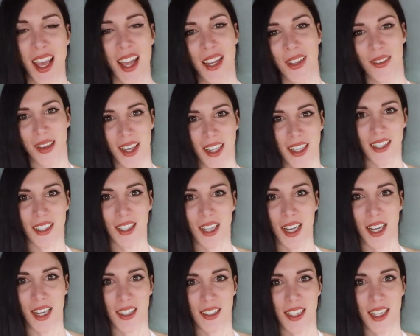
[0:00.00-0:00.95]
Anyway,
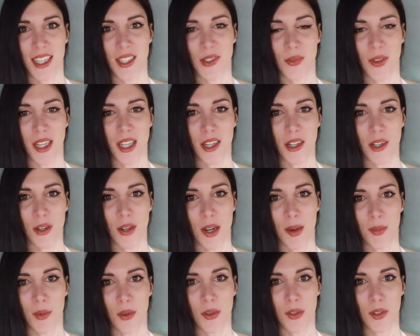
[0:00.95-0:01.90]
today's video,
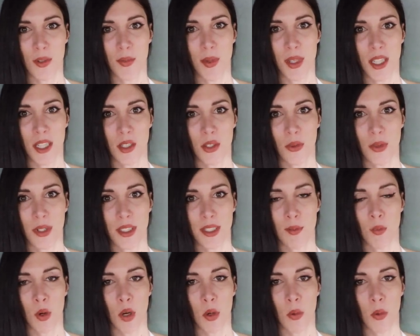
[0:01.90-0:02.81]
I'm going to be doing some